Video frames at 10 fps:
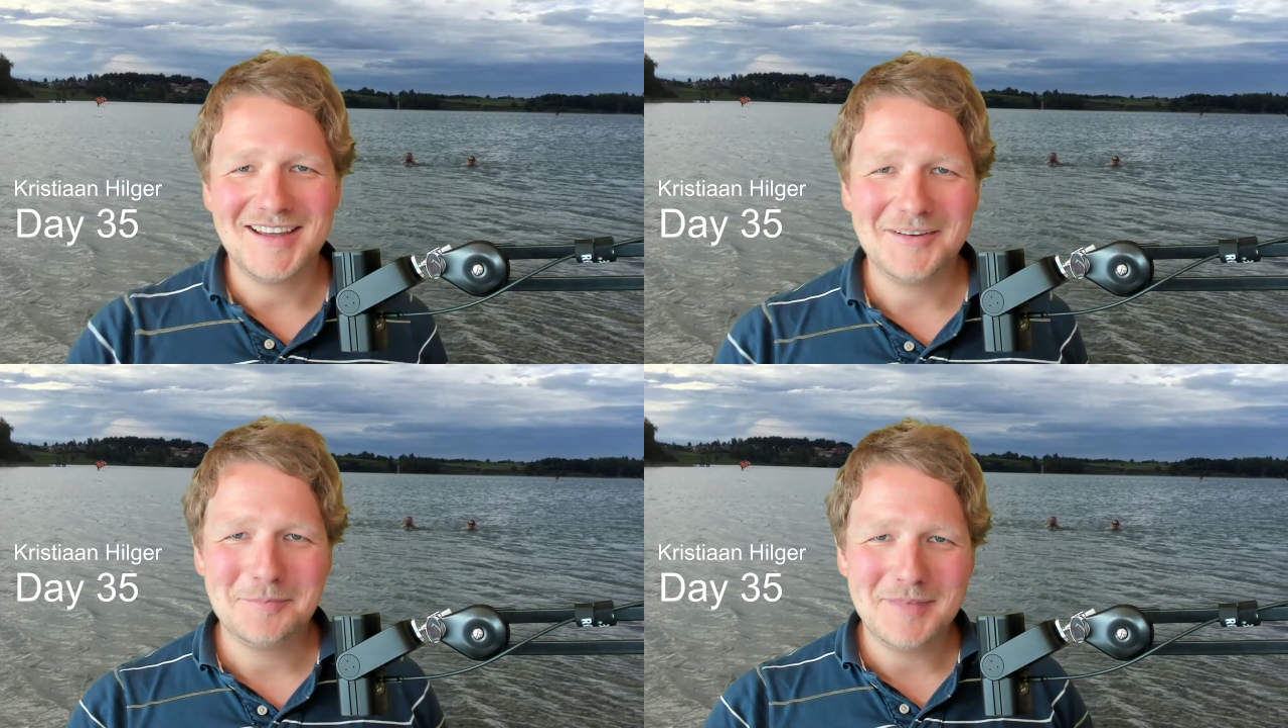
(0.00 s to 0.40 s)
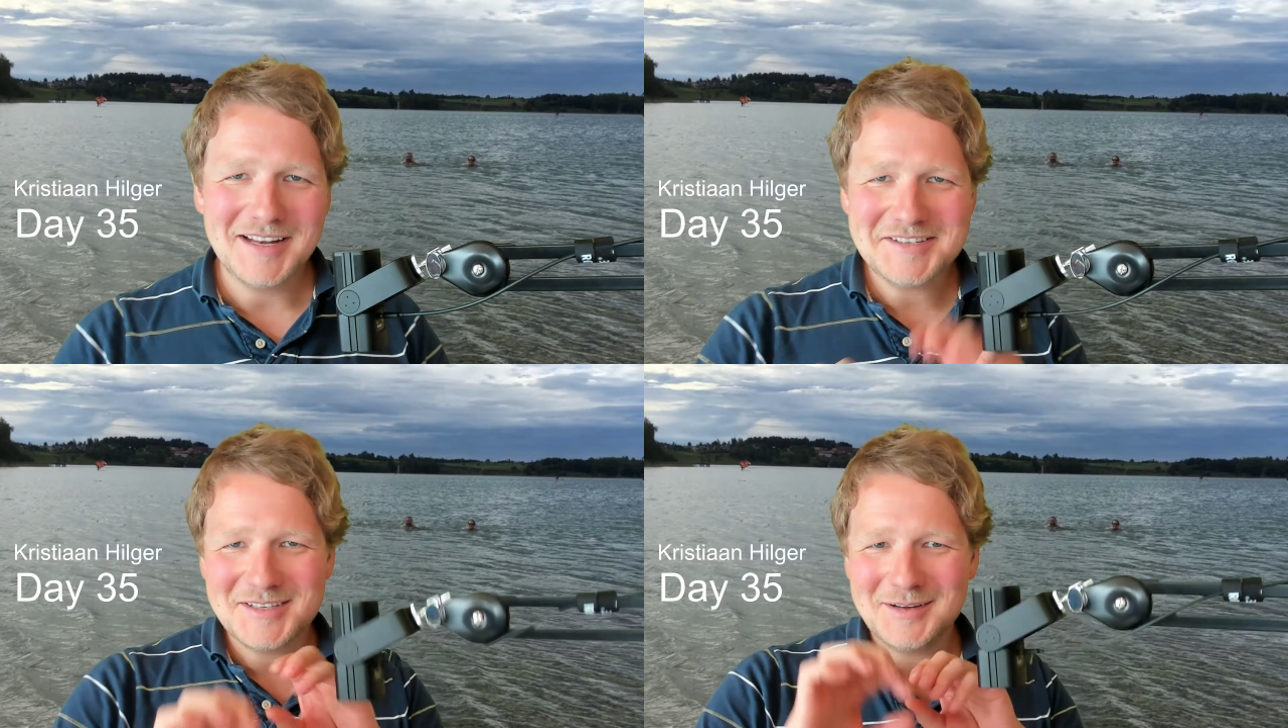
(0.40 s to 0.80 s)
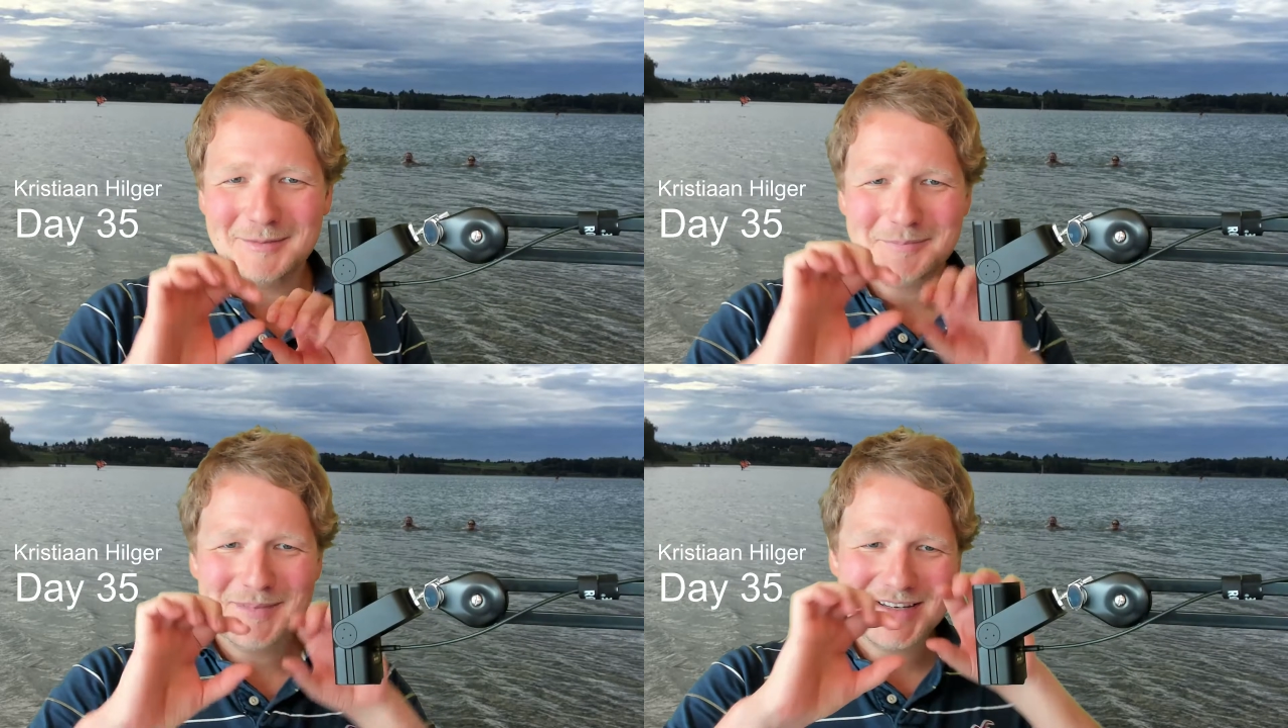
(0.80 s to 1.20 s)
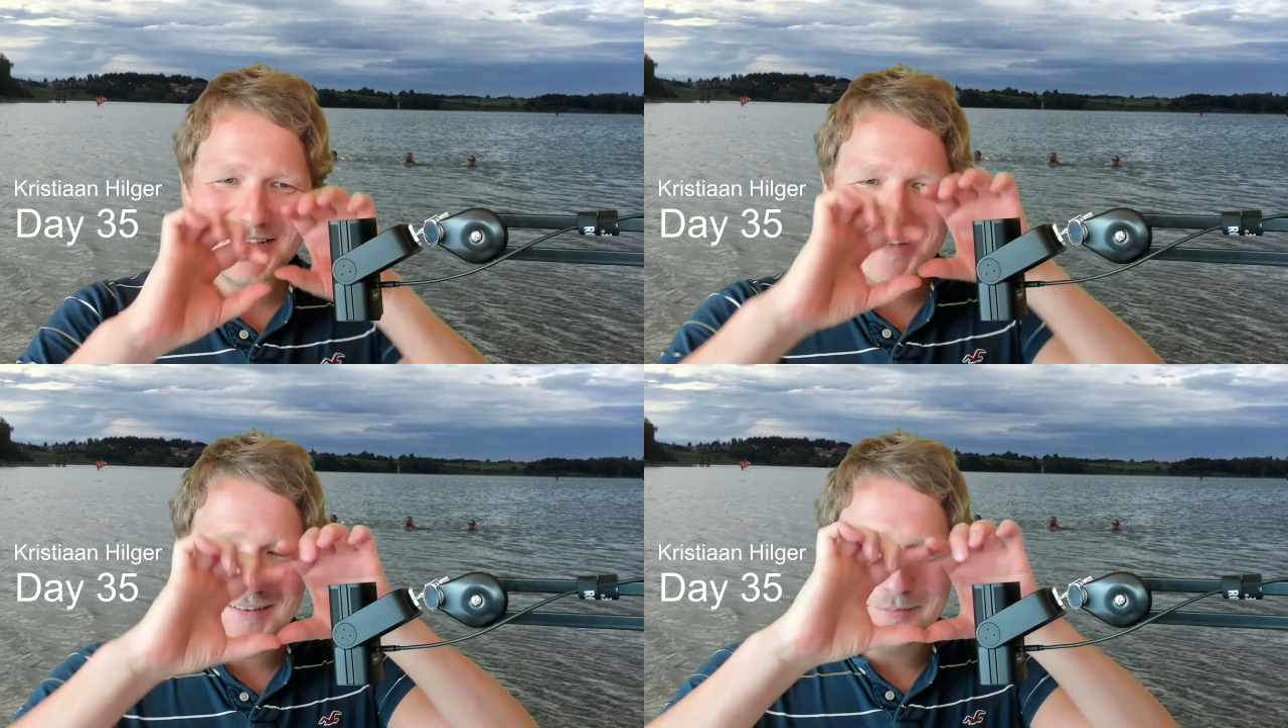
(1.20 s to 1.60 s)
an itchy,
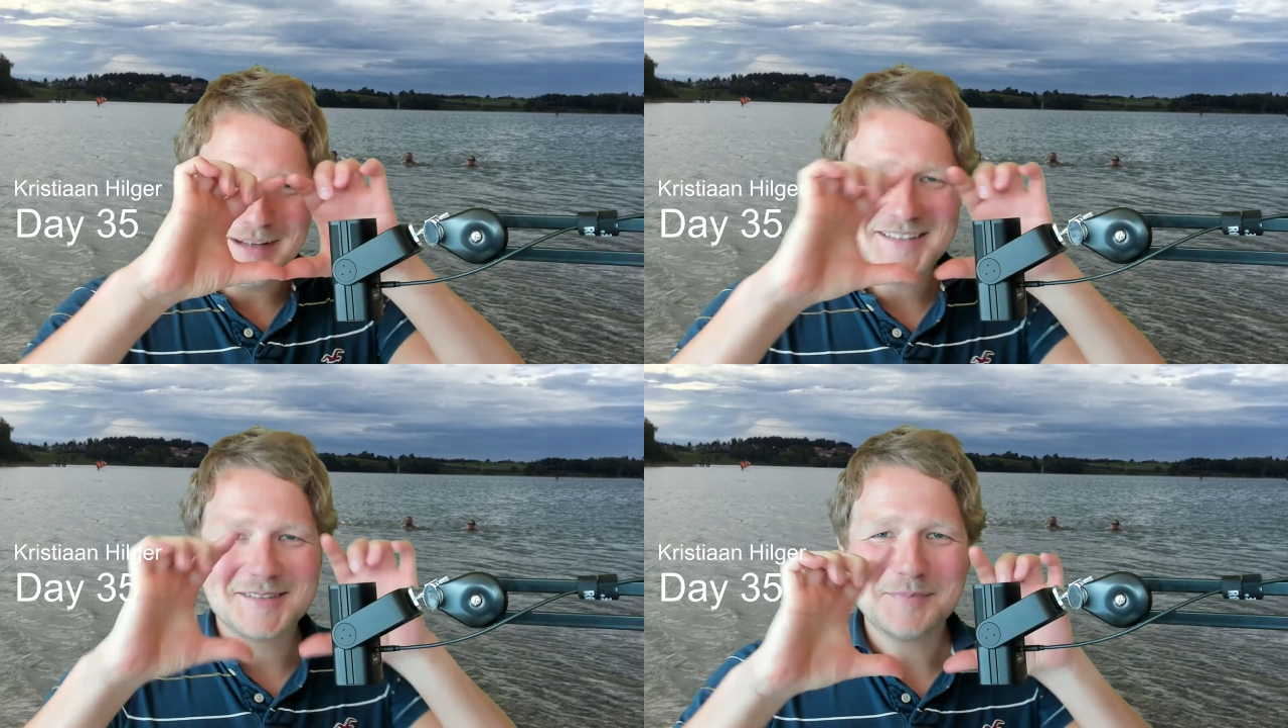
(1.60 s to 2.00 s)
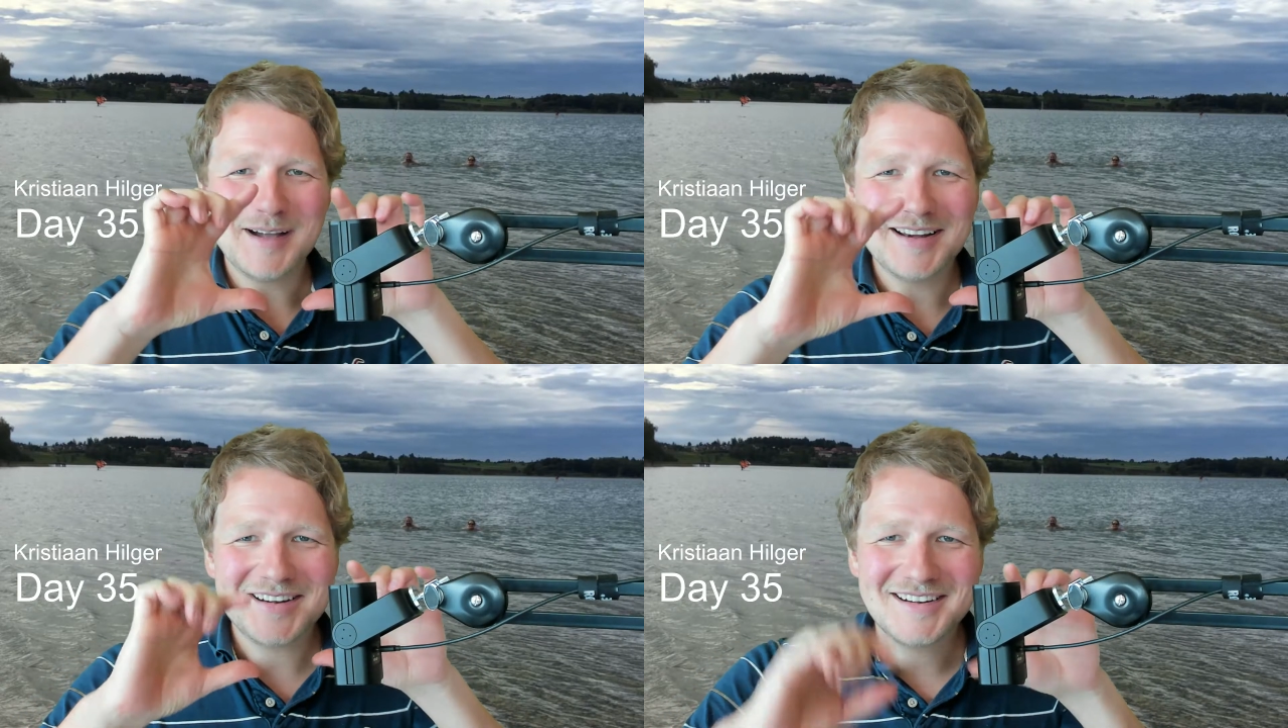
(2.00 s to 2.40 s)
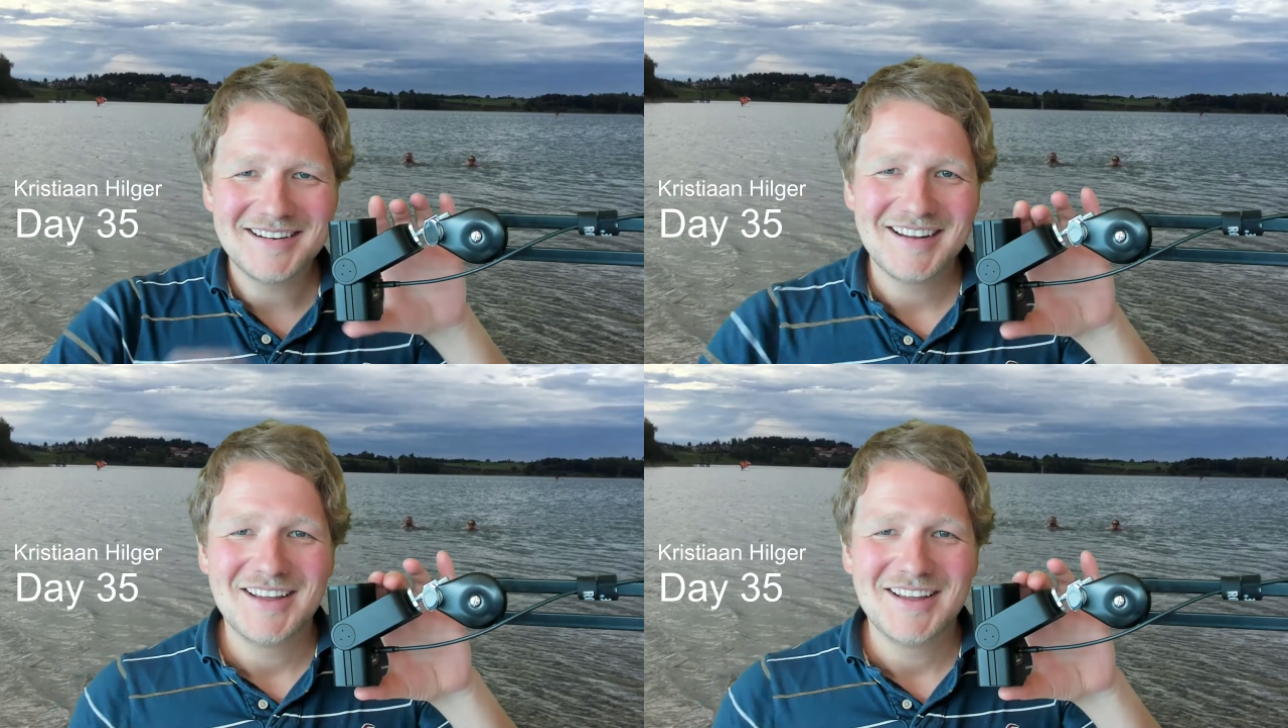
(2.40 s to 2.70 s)
itchy big spider,